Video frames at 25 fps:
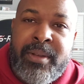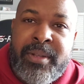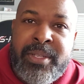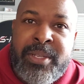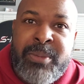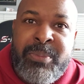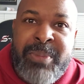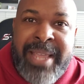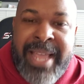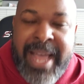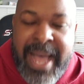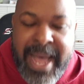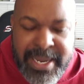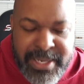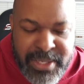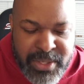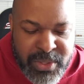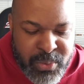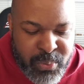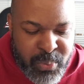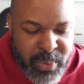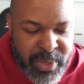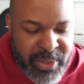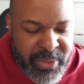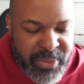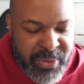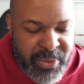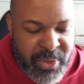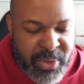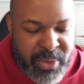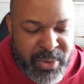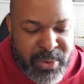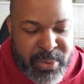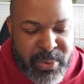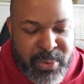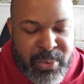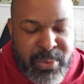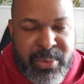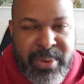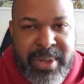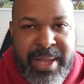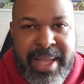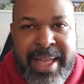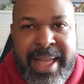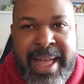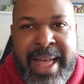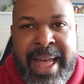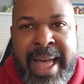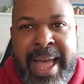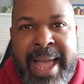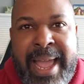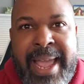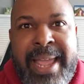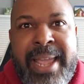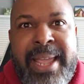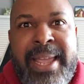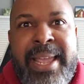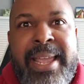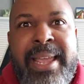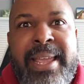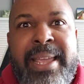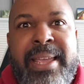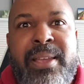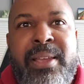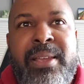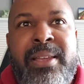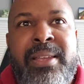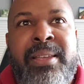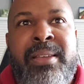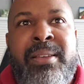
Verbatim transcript: to be honest with you, I